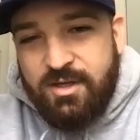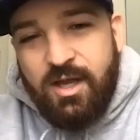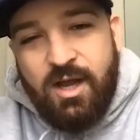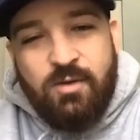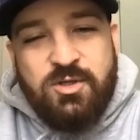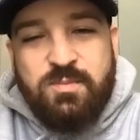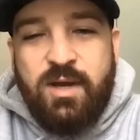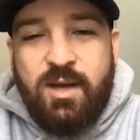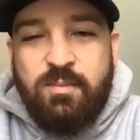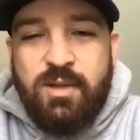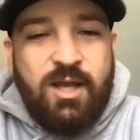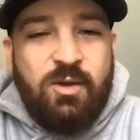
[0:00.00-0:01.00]
Like I would just
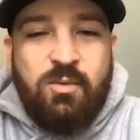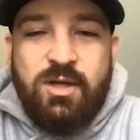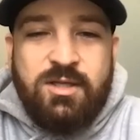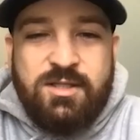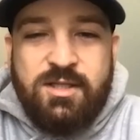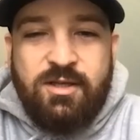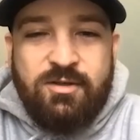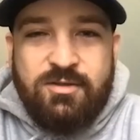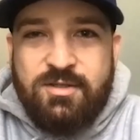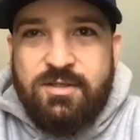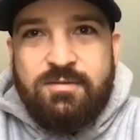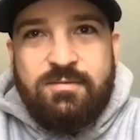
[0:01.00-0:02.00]
buy blank white
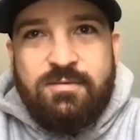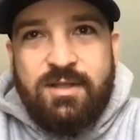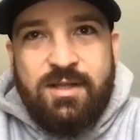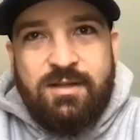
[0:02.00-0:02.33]
sneakers and